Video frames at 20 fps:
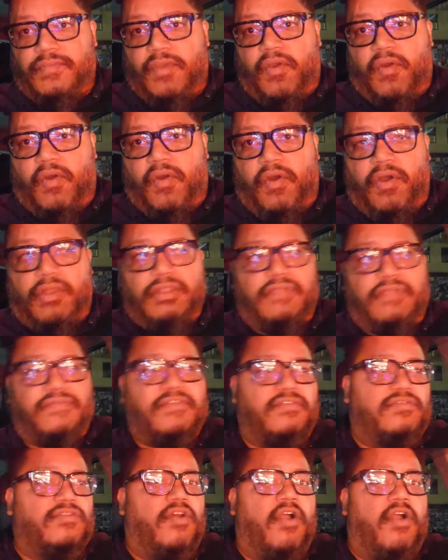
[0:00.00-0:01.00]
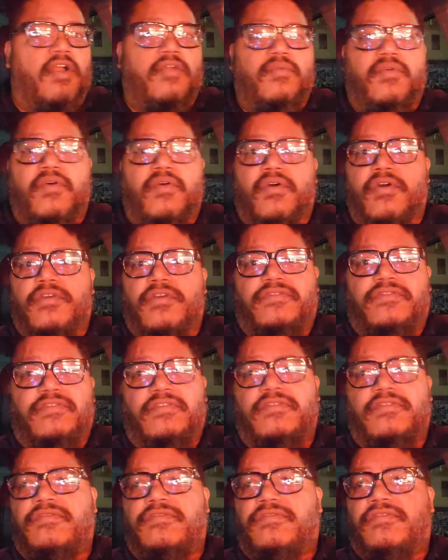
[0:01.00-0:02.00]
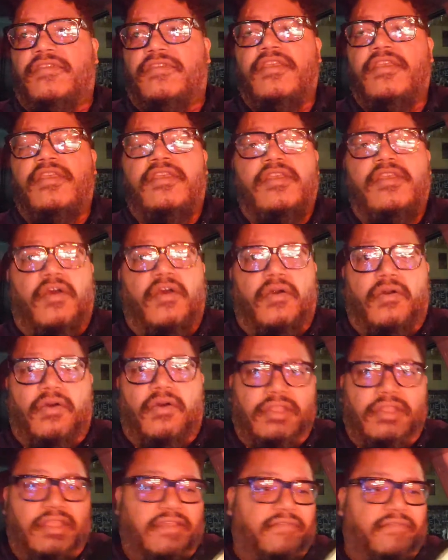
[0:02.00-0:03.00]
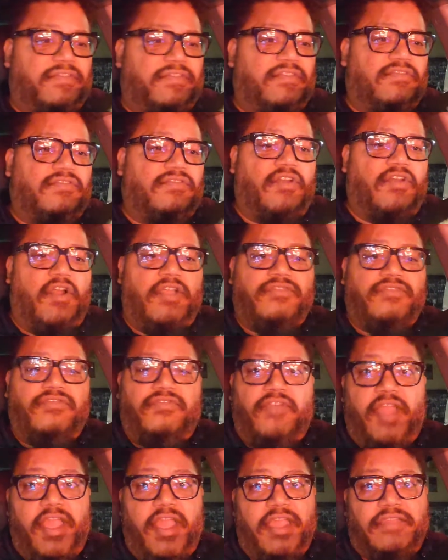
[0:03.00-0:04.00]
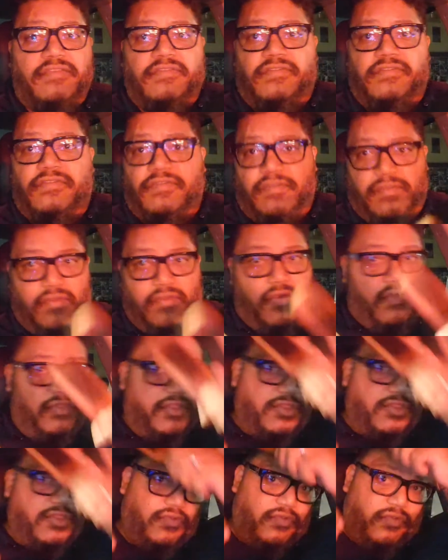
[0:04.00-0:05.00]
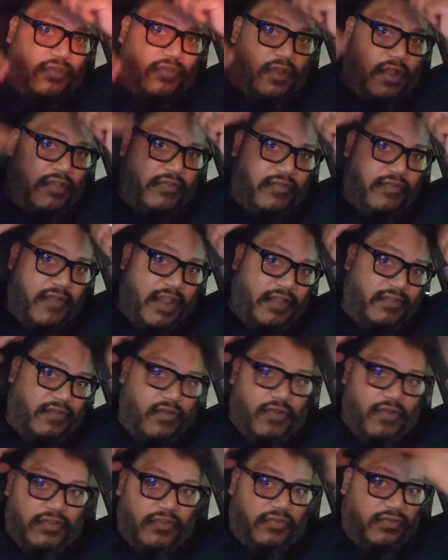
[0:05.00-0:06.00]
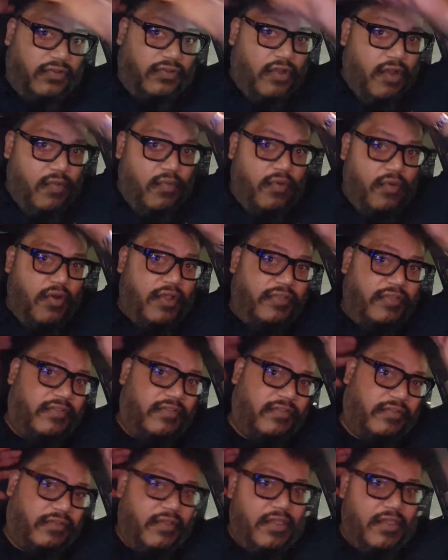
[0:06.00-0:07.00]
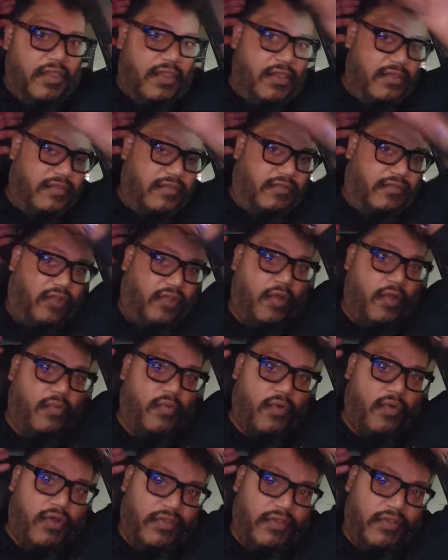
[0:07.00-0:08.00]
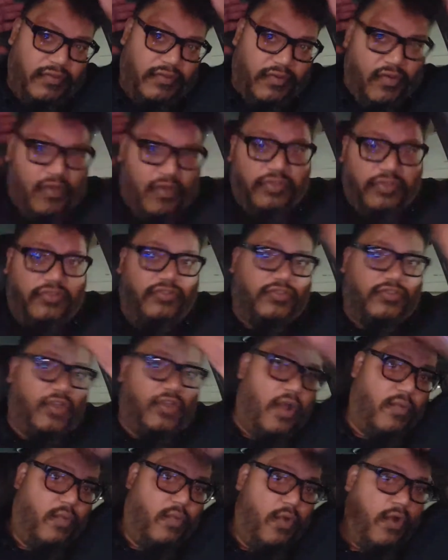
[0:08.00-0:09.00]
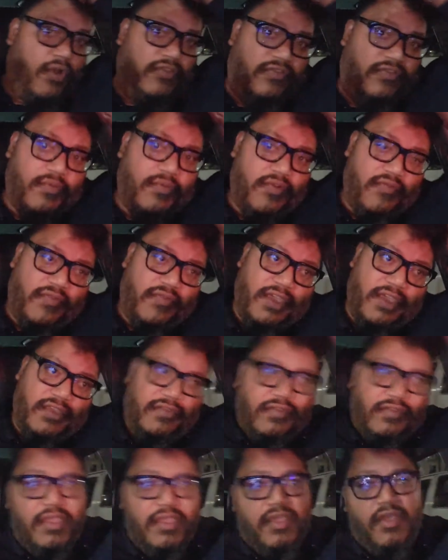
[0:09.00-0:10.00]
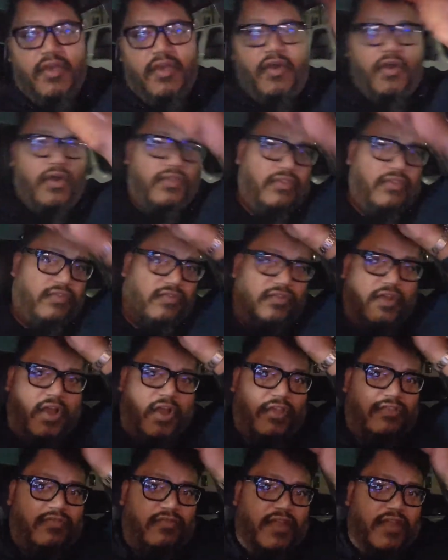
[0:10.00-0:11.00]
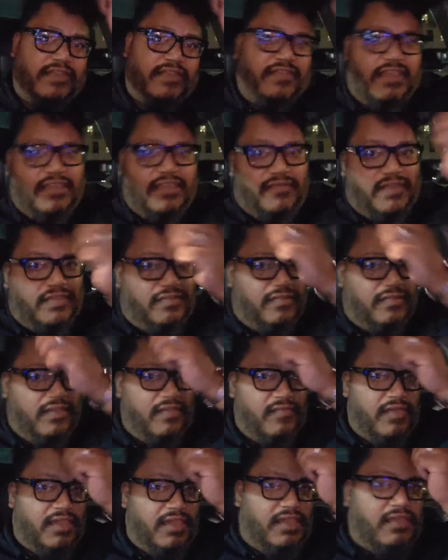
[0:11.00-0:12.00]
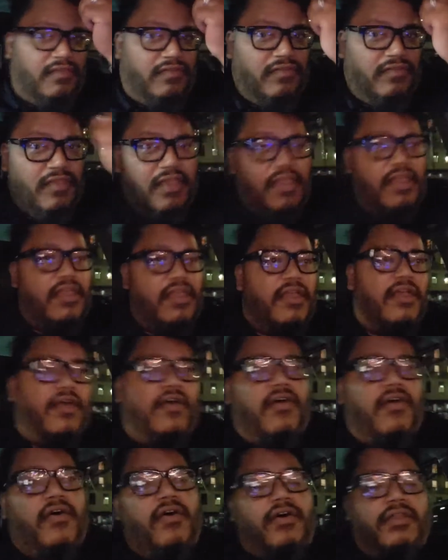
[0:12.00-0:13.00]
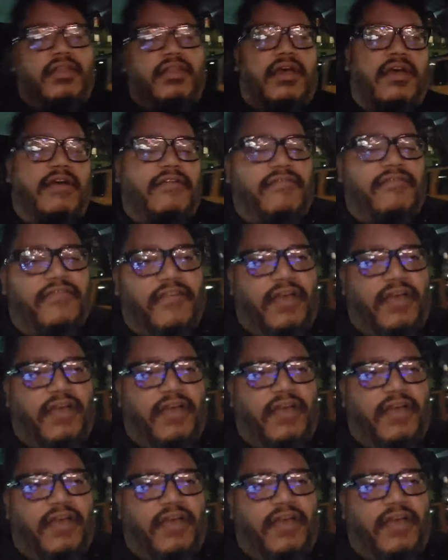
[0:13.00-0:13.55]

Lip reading: All of the Star Warses, all of the Star Treks, all the new Star Treks, all the Star Warses, all the Star Wars movies, all the Star Trek TV series, all of